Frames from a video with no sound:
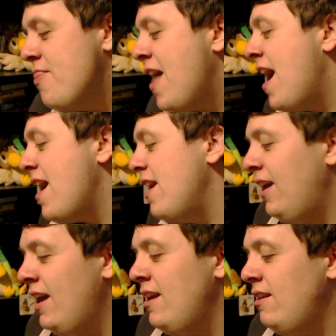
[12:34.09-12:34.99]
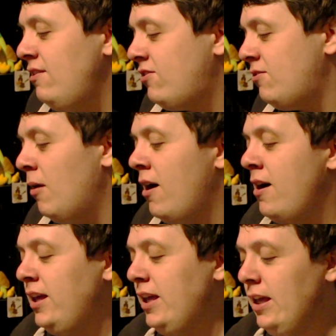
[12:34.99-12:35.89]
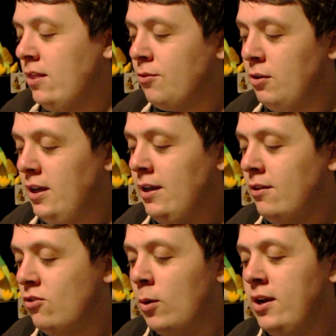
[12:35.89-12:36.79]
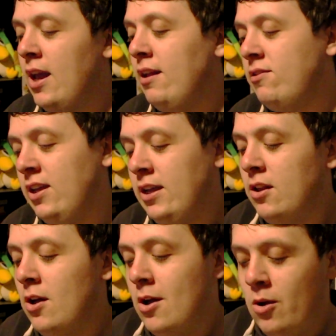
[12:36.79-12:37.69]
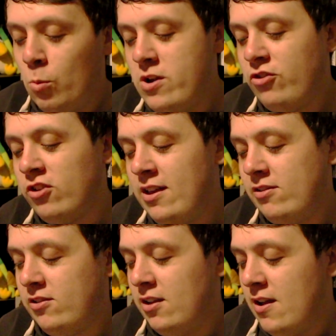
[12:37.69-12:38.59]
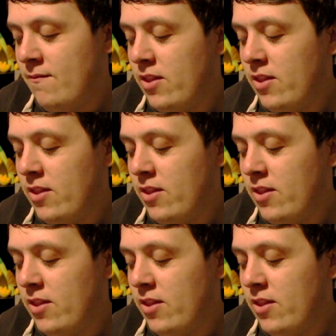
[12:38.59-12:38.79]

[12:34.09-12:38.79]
And that is my E3 2018 wish list.